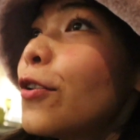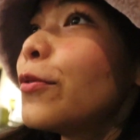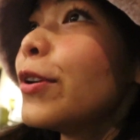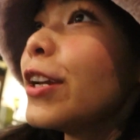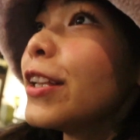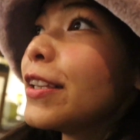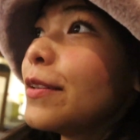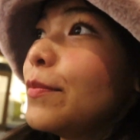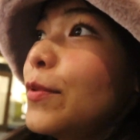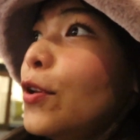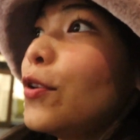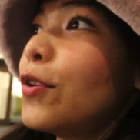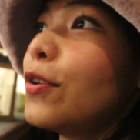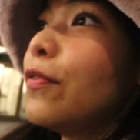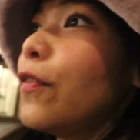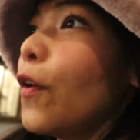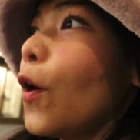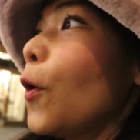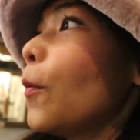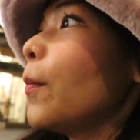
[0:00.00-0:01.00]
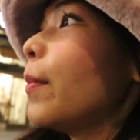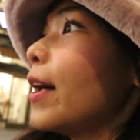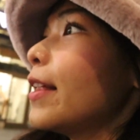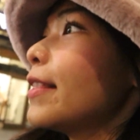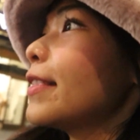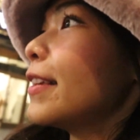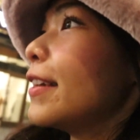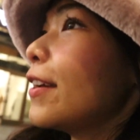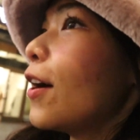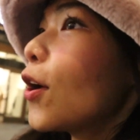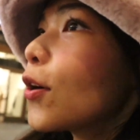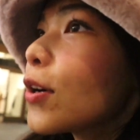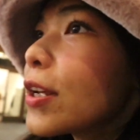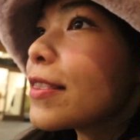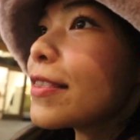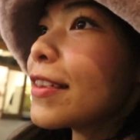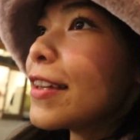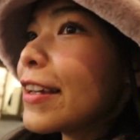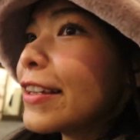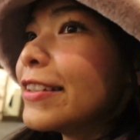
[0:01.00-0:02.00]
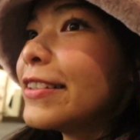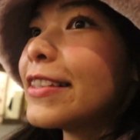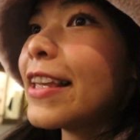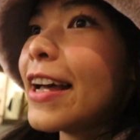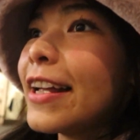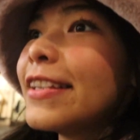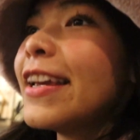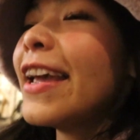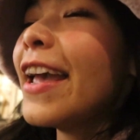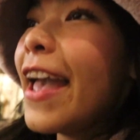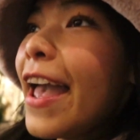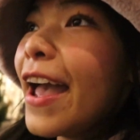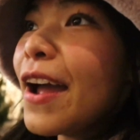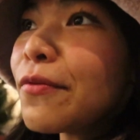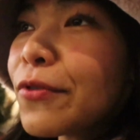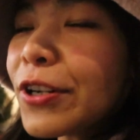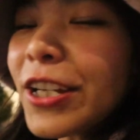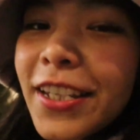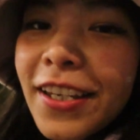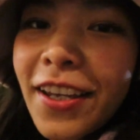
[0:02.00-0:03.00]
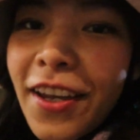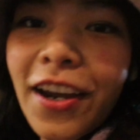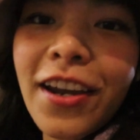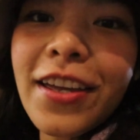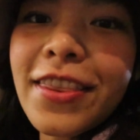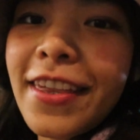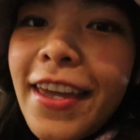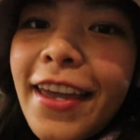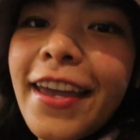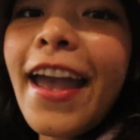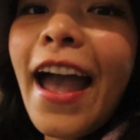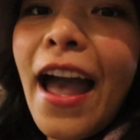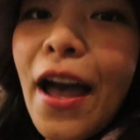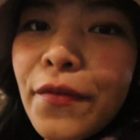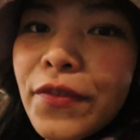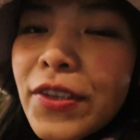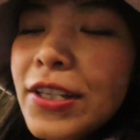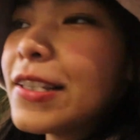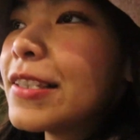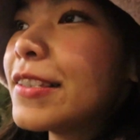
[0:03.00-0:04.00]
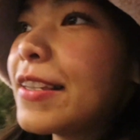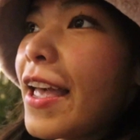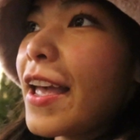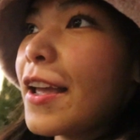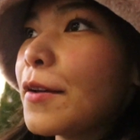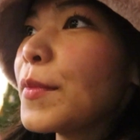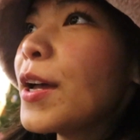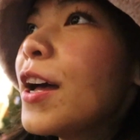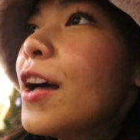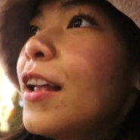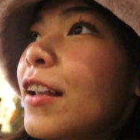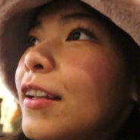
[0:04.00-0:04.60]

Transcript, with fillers: really beautiful but the only thing is that every year they have the same